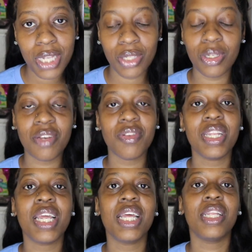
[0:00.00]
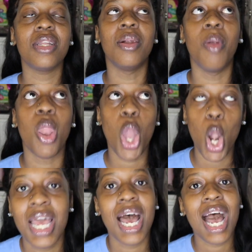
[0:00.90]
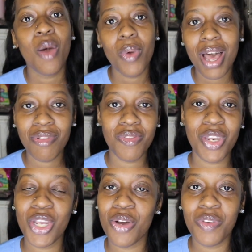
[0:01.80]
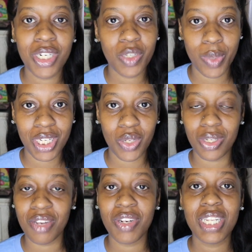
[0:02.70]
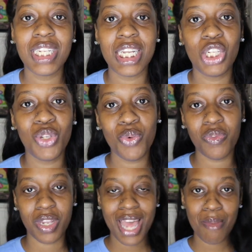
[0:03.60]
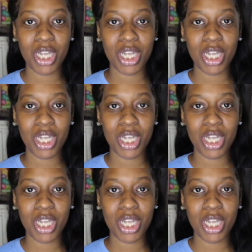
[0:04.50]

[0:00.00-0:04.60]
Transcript: so definitely I will have a video for this wig, so definitely stay tuned for that.